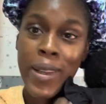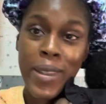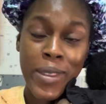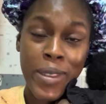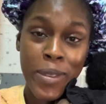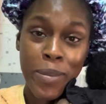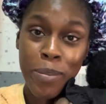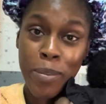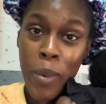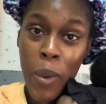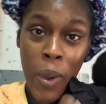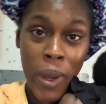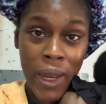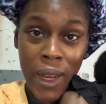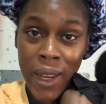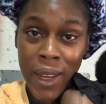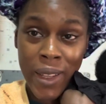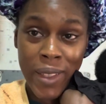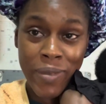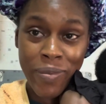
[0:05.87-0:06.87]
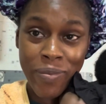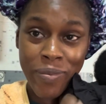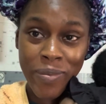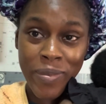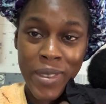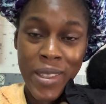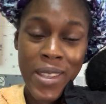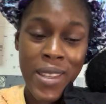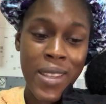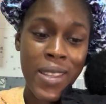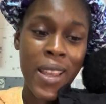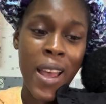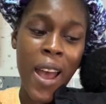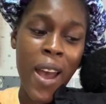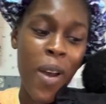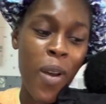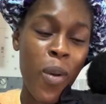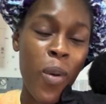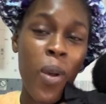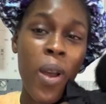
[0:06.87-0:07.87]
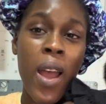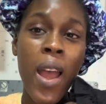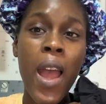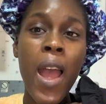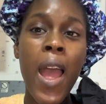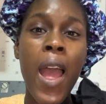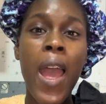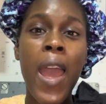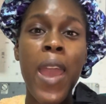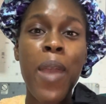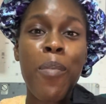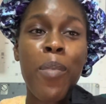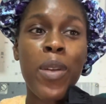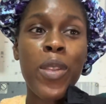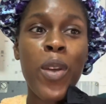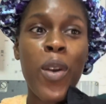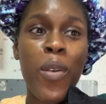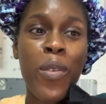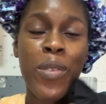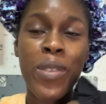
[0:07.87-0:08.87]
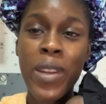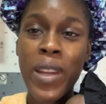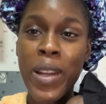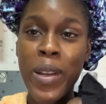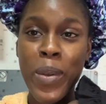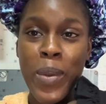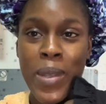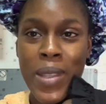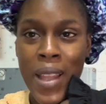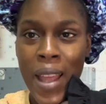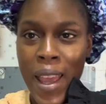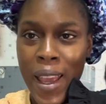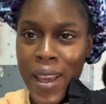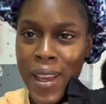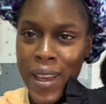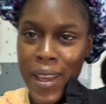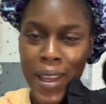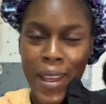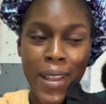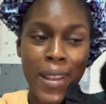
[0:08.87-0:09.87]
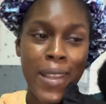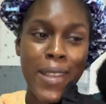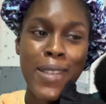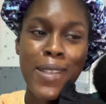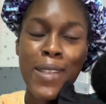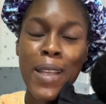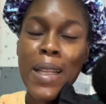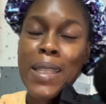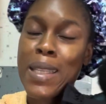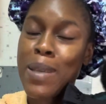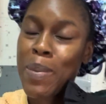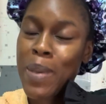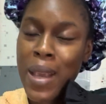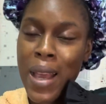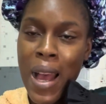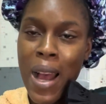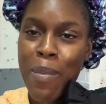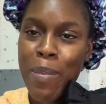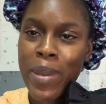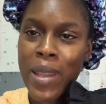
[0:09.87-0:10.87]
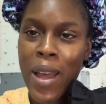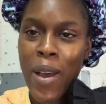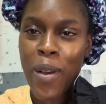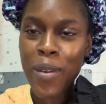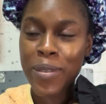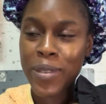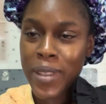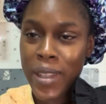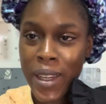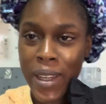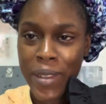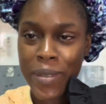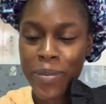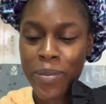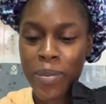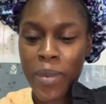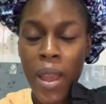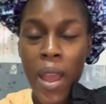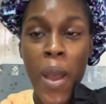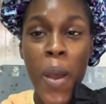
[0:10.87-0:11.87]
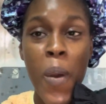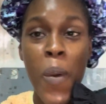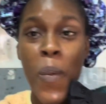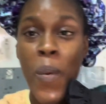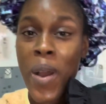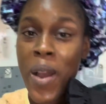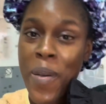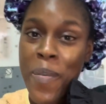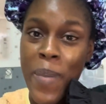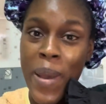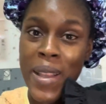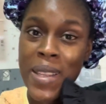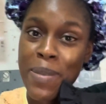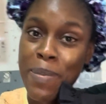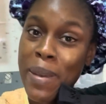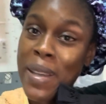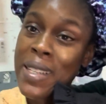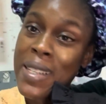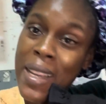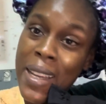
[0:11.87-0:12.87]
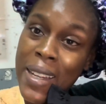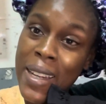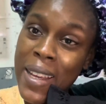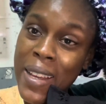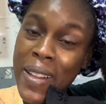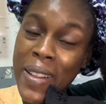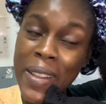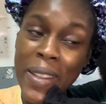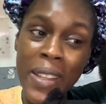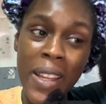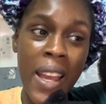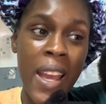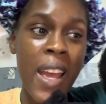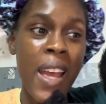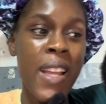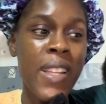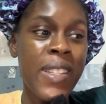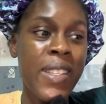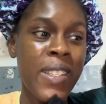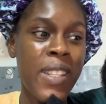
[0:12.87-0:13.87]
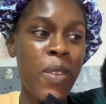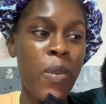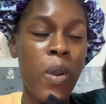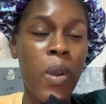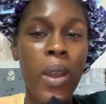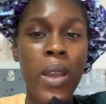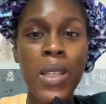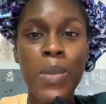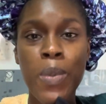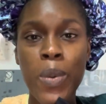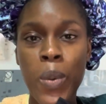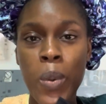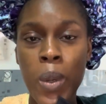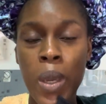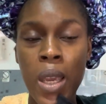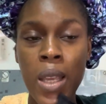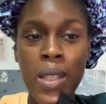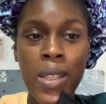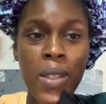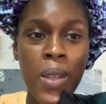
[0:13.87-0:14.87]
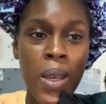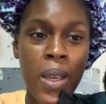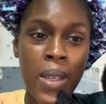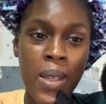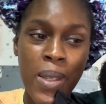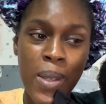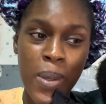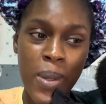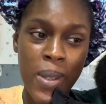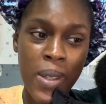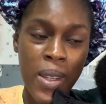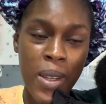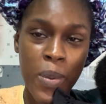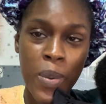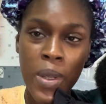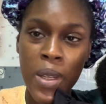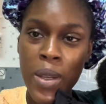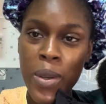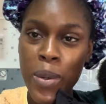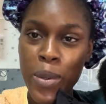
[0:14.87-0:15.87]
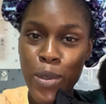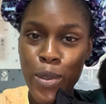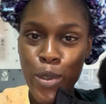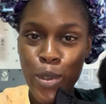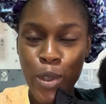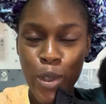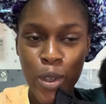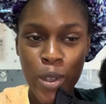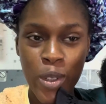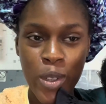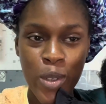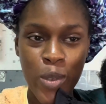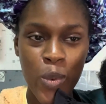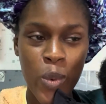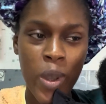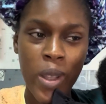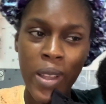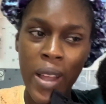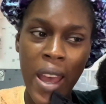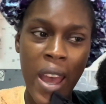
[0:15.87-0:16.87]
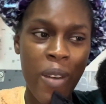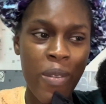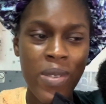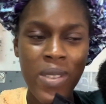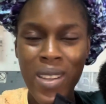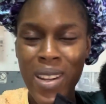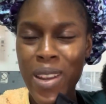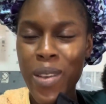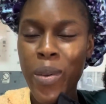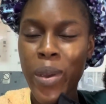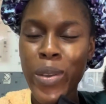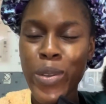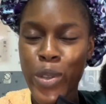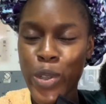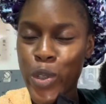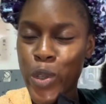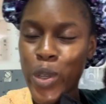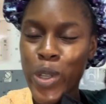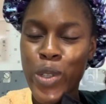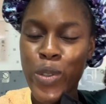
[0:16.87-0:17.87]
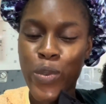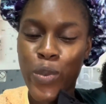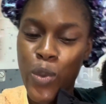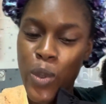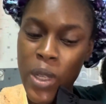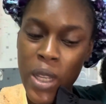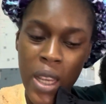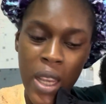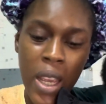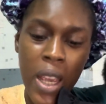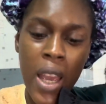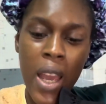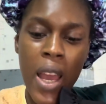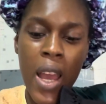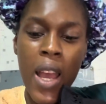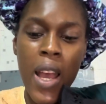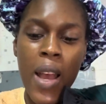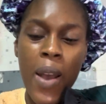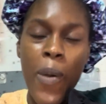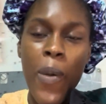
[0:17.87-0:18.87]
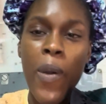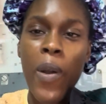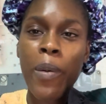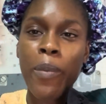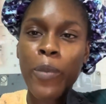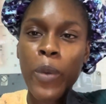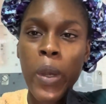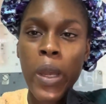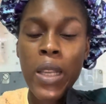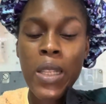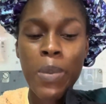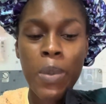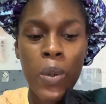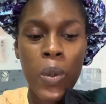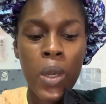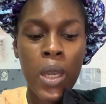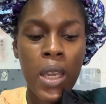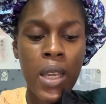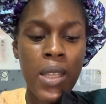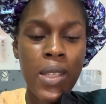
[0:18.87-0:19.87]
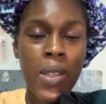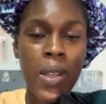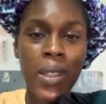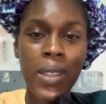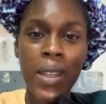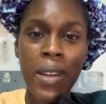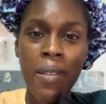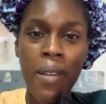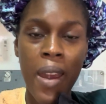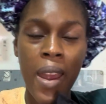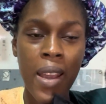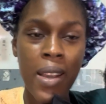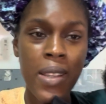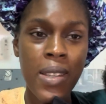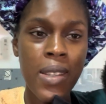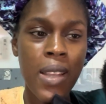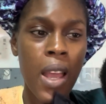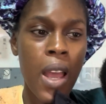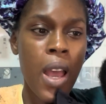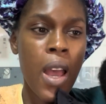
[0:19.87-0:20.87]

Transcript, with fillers: Good morning. This is how a mother of three looks like. This is a typical mother of three. Welcome back to my channel. Today we're going to be cooking. Today is Sunday. We didn't go to church. Well, I haven't started going to church fully. We're going to be cooking Sunday rice.